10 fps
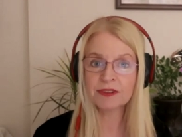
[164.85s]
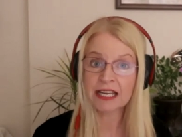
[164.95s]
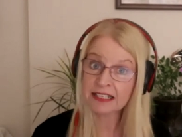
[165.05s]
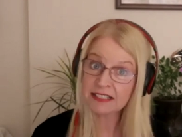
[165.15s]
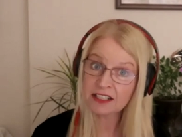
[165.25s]

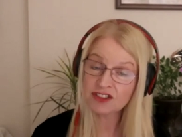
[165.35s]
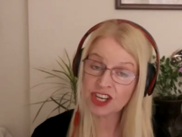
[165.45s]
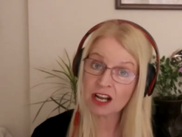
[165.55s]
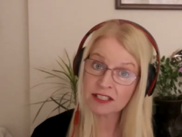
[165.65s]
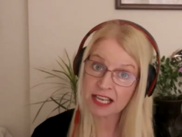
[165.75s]
into
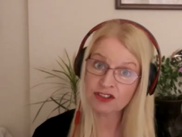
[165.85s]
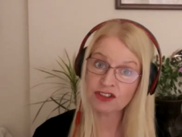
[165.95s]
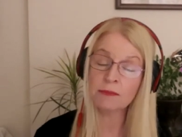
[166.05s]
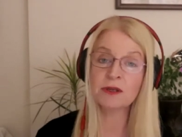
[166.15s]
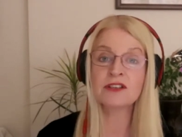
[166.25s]
child
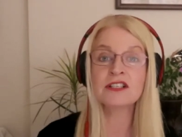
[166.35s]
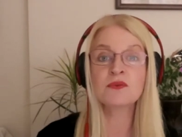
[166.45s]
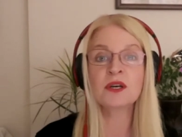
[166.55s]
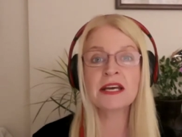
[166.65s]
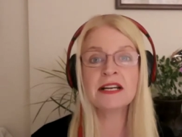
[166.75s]
sexual abuse
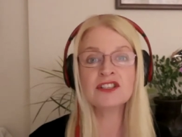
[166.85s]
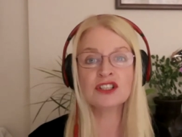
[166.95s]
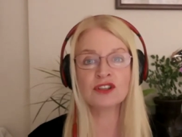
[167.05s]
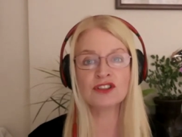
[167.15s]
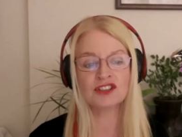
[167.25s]
within
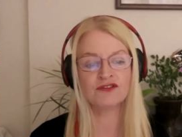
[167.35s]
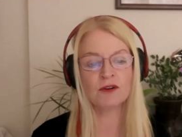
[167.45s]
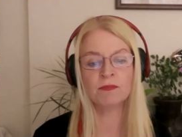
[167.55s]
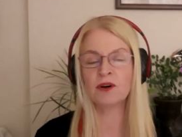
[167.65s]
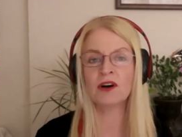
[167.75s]
Scottish
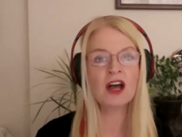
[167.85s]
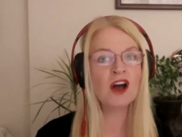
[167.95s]
football,